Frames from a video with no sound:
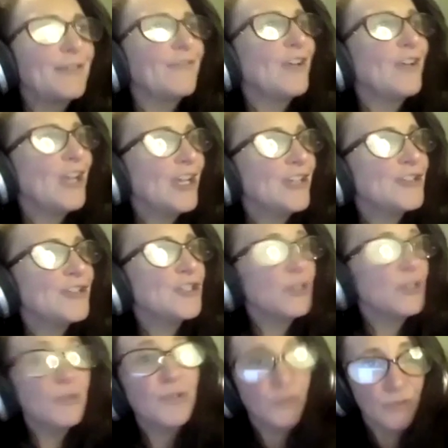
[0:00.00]
of learned
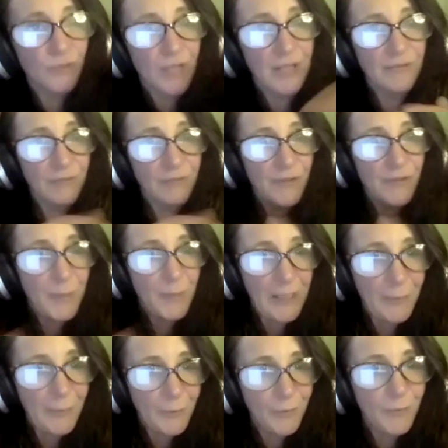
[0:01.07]
to talk over other
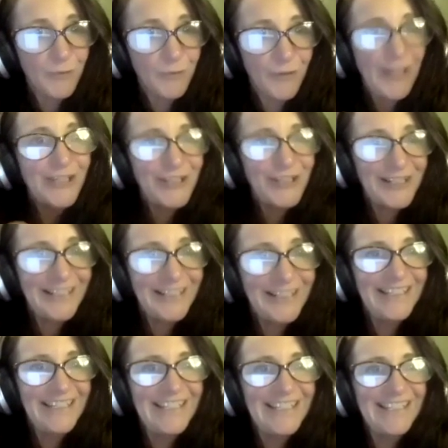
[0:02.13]
people
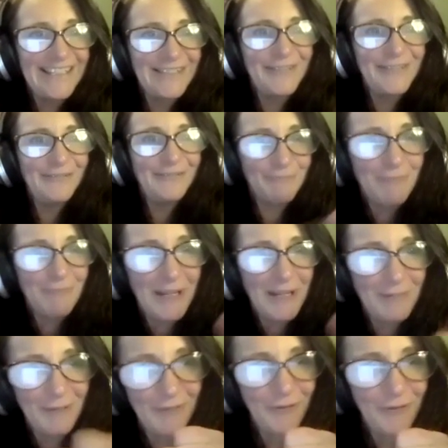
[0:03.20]
professionally to sort of
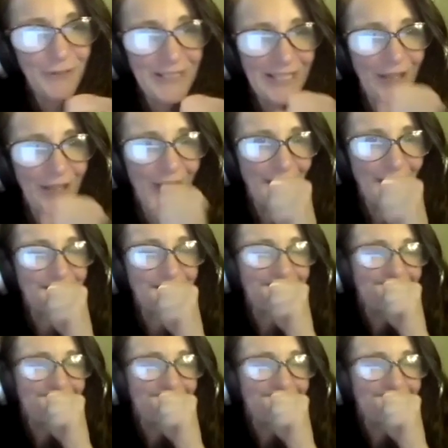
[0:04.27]
make my voice heard.